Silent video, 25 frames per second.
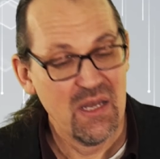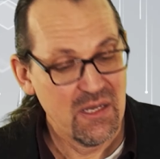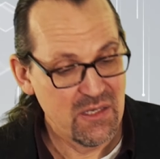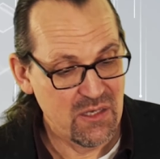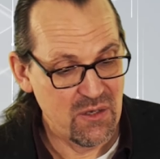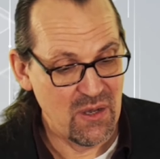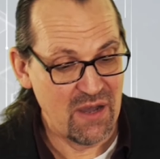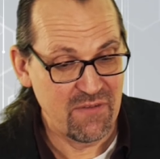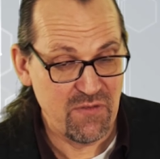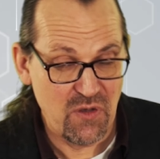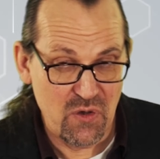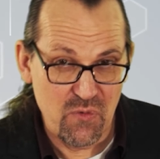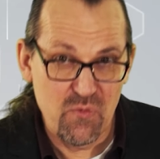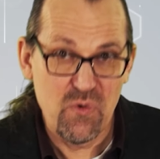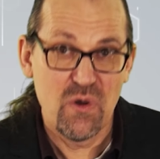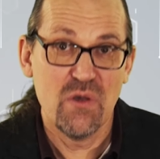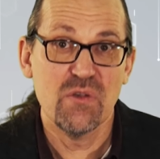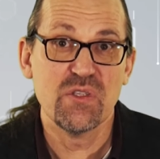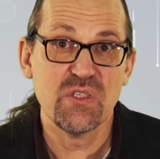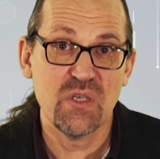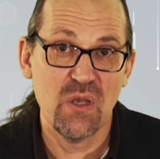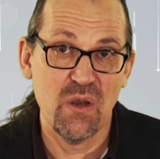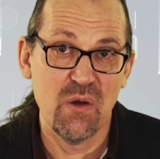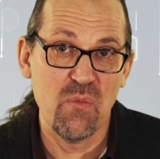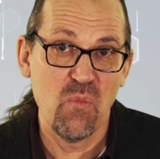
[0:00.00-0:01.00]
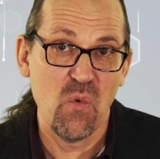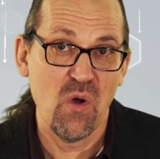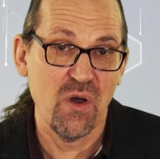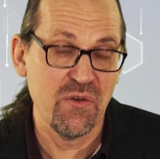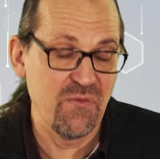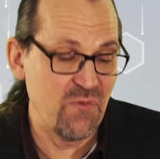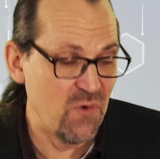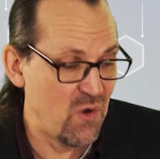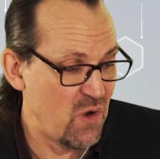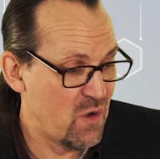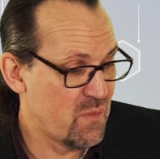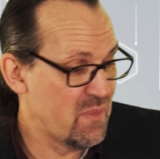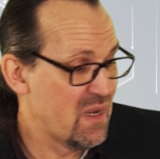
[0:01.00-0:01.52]
You have your router in one
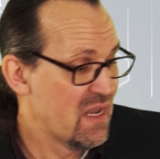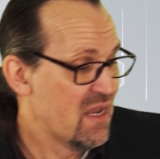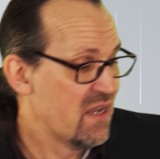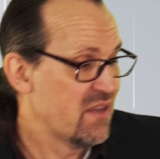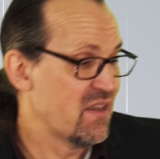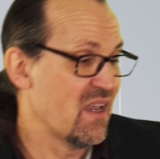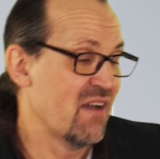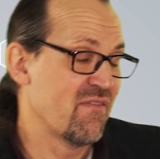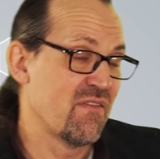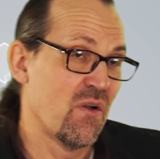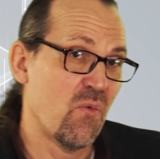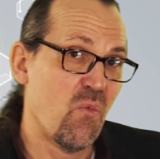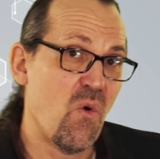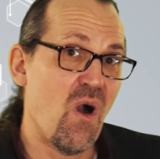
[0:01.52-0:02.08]
room, you have your